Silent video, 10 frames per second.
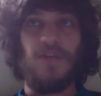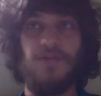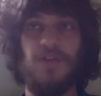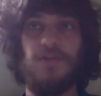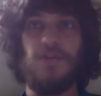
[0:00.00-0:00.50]

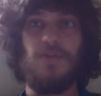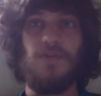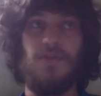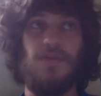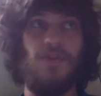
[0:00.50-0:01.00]
that you do
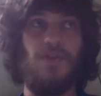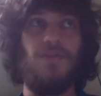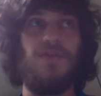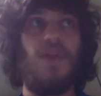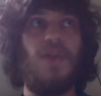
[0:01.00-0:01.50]
will sort of
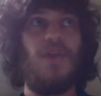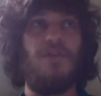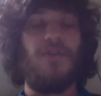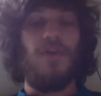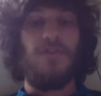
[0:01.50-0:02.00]

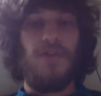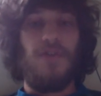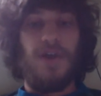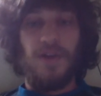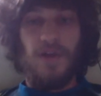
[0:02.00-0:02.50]
revolve
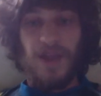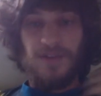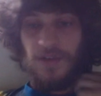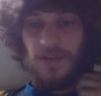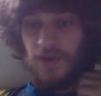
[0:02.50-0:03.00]
around like
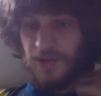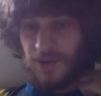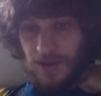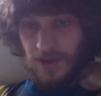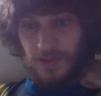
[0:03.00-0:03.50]
pentatonic scales or